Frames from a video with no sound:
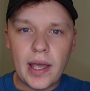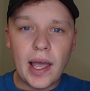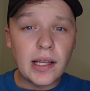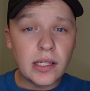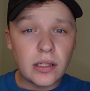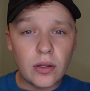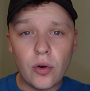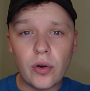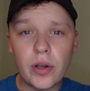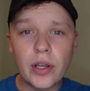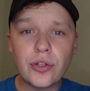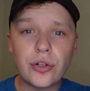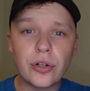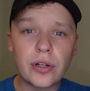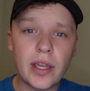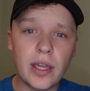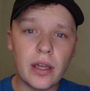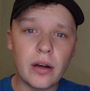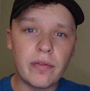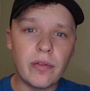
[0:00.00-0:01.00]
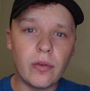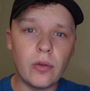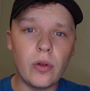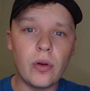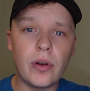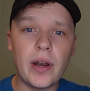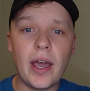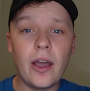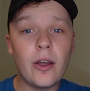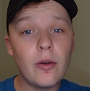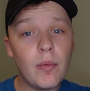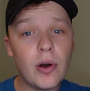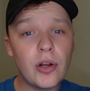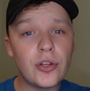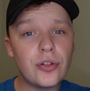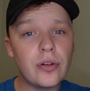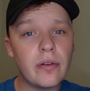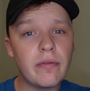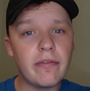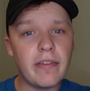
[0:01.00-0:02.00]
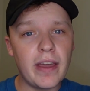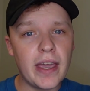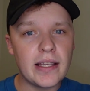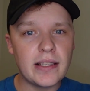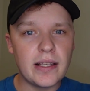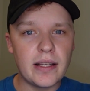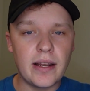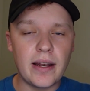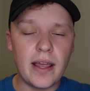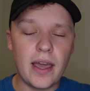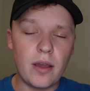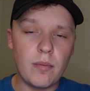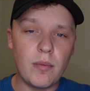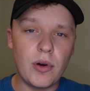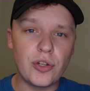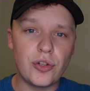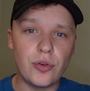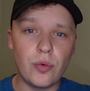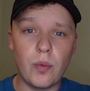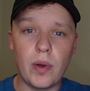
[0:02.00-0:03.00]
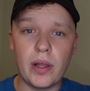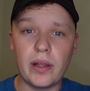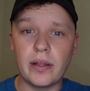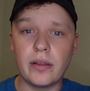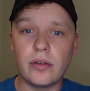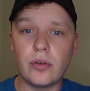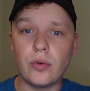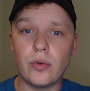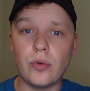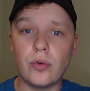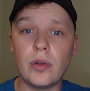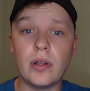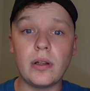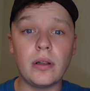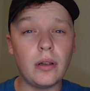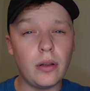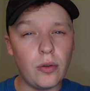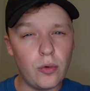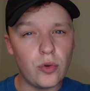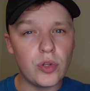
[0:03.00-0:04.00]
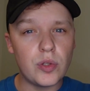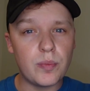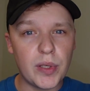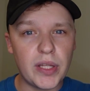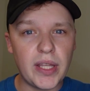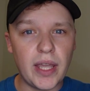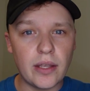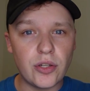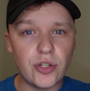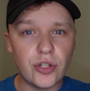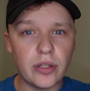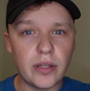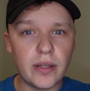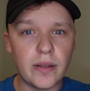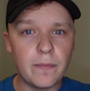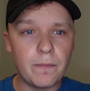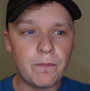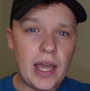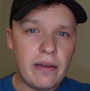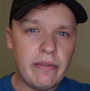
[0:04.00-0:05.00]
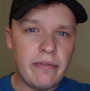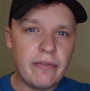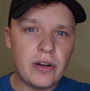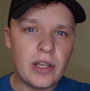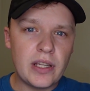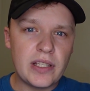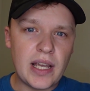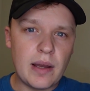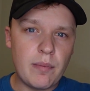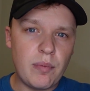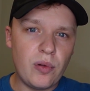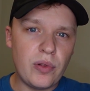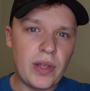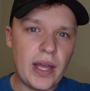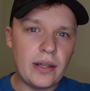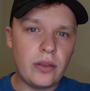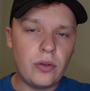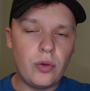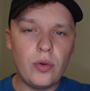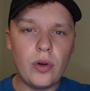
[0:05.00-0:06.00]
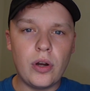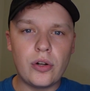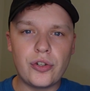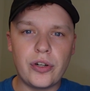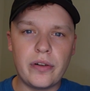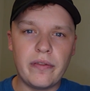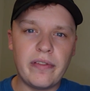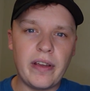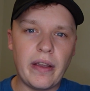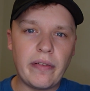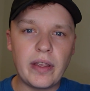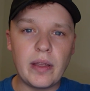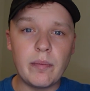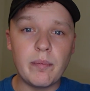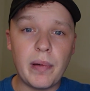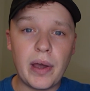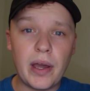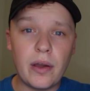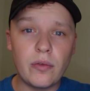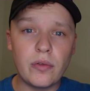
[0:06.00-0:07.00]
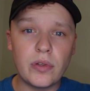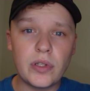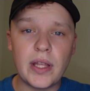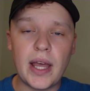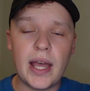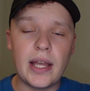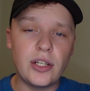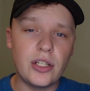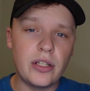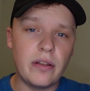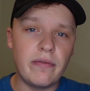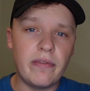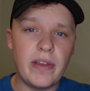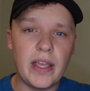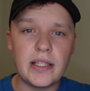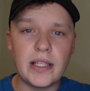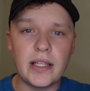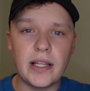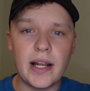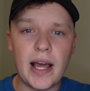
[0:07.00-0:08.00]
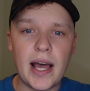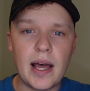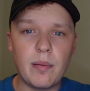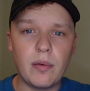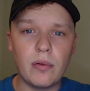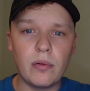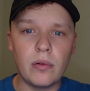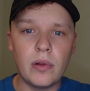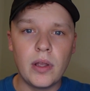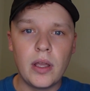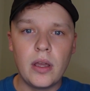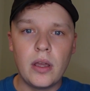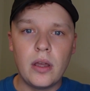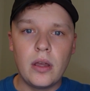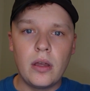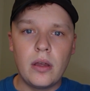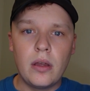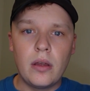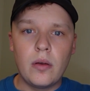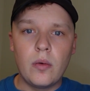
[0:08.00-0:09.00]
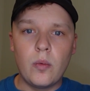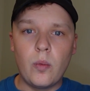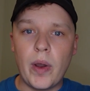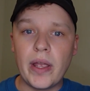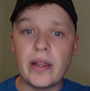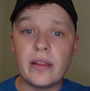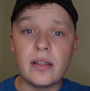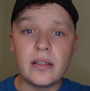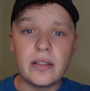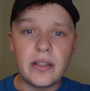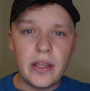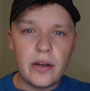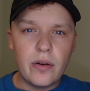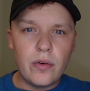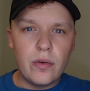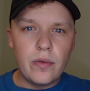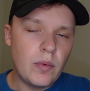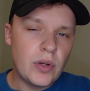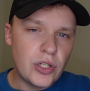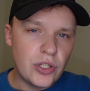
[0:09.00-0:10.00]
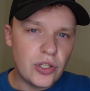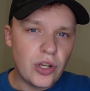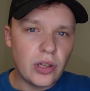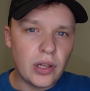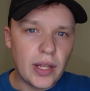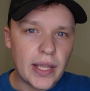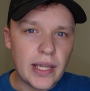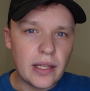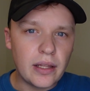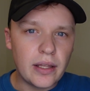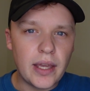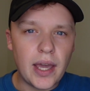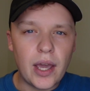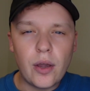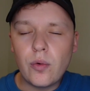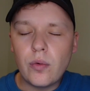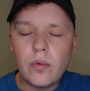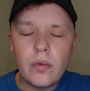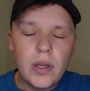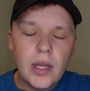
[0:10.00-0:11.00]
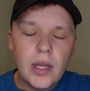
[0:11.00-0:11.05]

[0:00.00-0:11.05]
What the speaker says: as long as you're careful on how much you're investing and how much you're willing to lose potentially. If, for example, that £215 that I just invested in Apple went to zero, which is unlikely, how